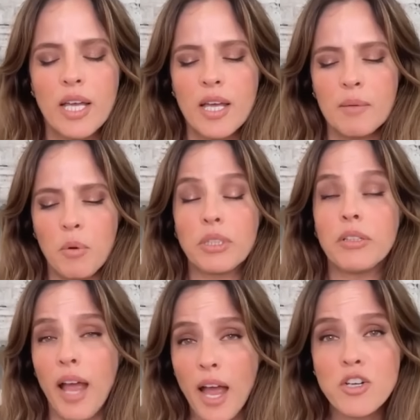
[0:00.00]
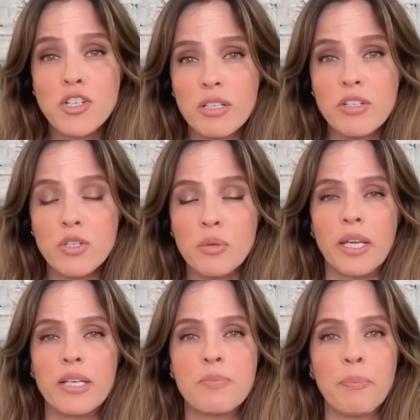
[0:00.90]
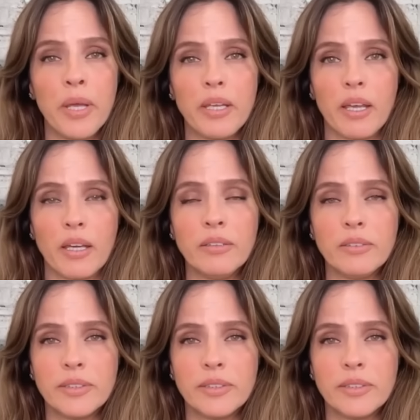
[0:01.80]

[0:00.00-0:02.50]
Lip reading: But what they're actually doing is picking